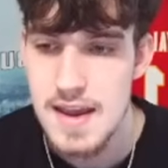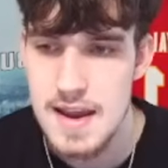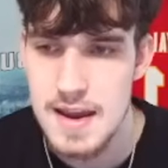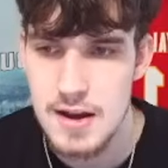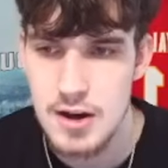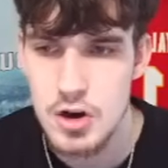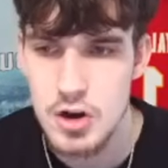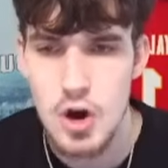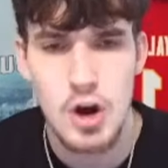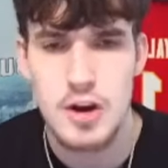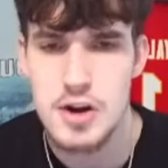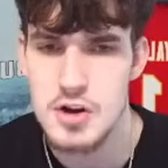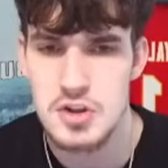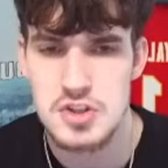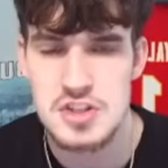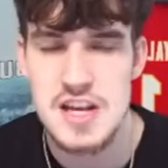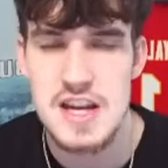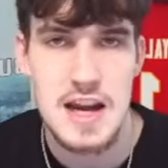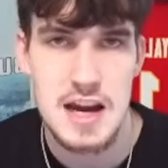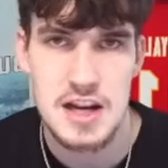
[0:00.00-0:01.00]
And Cardinal
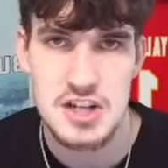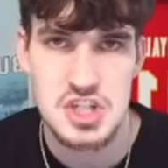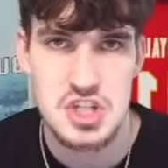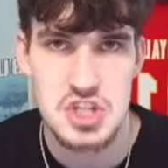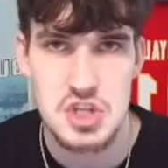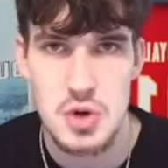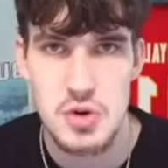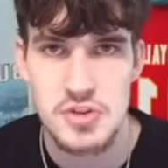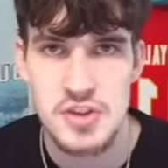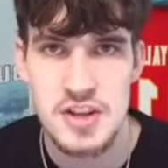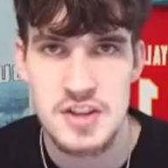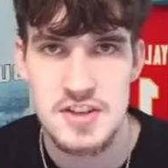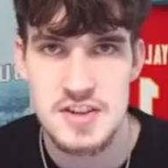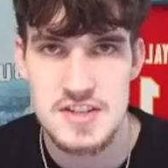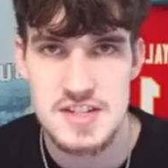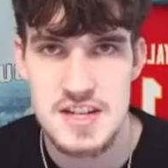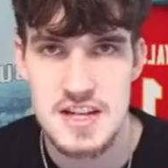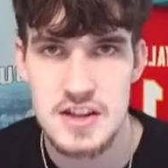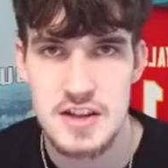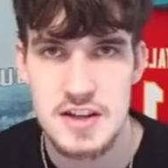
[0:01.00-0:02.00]
Tate, I just don't think the
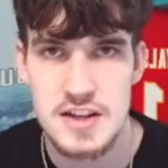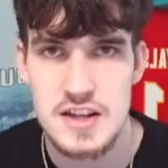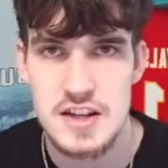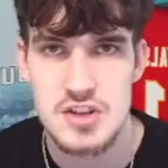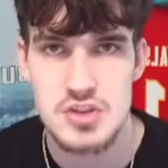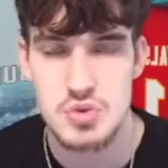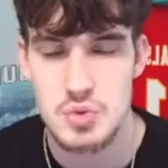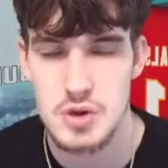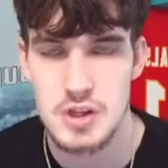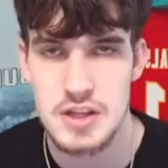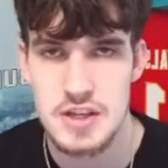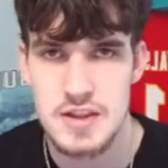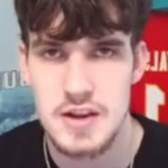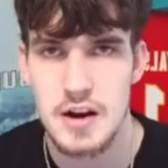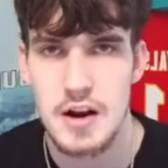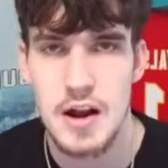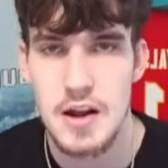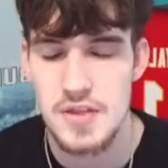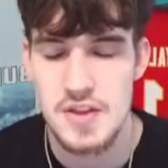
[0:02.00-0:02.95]
ceiling is really there.